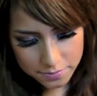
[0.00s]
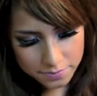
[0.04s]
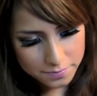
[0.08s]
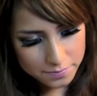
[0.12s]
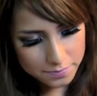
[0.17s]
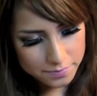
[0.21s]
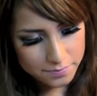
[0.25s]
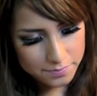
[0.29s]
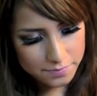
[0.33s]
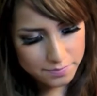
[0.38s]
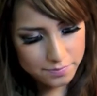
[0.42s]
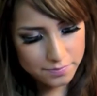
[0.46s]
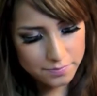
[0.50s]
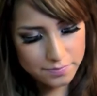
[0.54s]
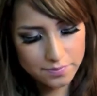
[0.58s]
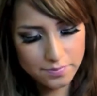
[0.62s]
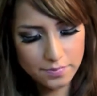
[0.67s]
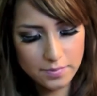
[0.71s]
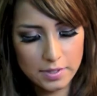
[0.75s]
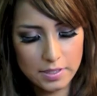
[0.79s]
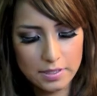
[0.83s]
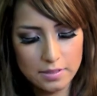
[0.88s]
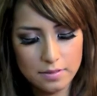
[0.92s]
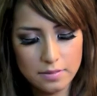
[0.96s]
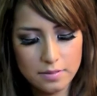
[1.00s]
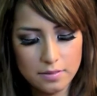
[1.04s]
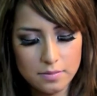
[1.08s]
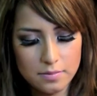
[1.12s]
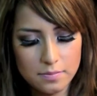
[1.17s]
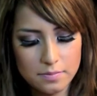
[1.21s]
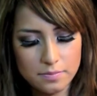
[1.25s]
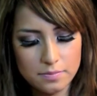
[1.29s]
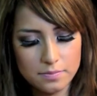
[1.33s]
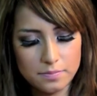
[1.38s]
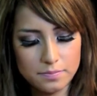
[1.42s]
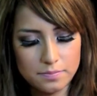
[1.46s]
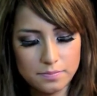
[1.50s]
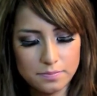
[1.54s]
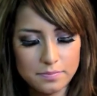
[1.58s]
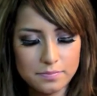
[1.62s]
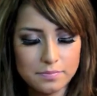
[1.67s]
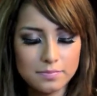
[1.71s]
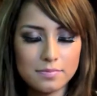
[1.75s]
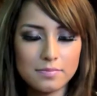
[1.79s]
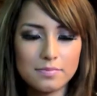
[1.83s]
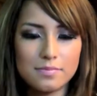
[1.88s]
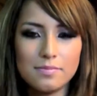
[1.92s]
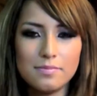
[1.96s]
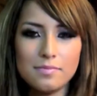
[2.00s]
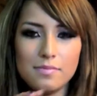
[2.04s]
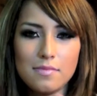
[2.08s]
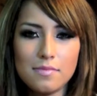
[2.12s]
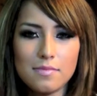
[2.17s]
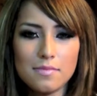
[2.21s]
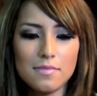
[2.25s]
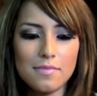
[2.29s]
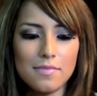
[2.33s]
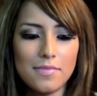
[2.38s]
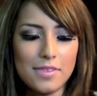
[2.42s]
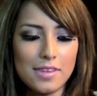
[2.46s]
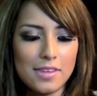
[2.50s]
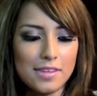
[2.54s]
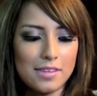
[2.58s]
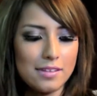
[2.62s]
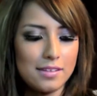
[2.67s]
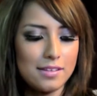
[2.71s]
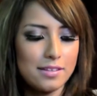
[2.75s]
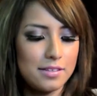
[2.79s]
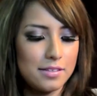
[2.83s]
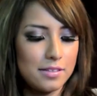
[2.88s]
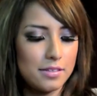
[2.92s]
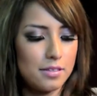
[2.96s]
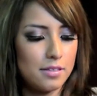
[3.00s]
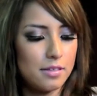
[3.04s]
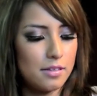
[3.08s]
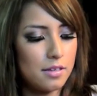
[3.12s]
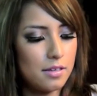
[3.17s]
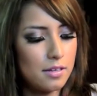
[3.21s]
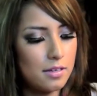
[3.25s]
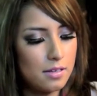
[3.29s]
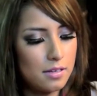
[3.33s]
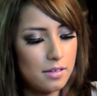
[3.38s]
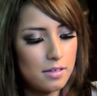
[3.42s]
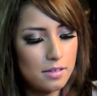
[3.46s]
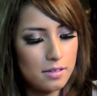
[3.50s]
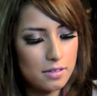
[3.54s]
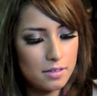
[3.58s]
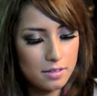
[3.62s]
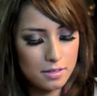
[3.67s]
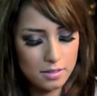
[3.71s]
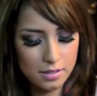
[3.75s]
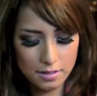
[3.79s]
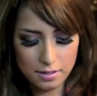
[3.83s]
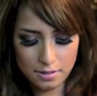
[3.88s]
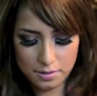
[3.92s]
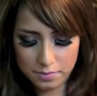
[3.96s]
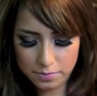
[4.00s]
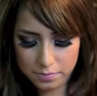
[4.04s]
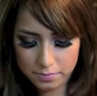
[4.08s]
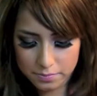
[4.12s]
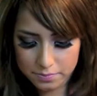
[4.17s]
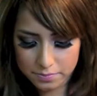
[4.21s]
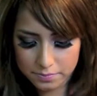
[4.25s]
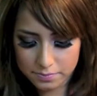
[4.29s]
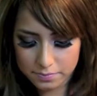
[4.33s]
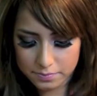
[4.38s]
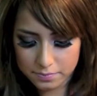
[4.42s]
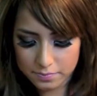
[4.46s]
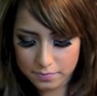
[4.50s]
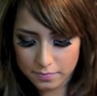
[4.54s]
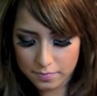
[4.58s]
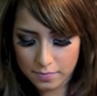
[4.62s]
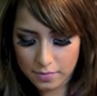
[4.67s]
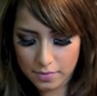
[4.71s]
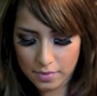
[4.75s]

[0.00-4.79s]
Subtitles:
Nothing is said.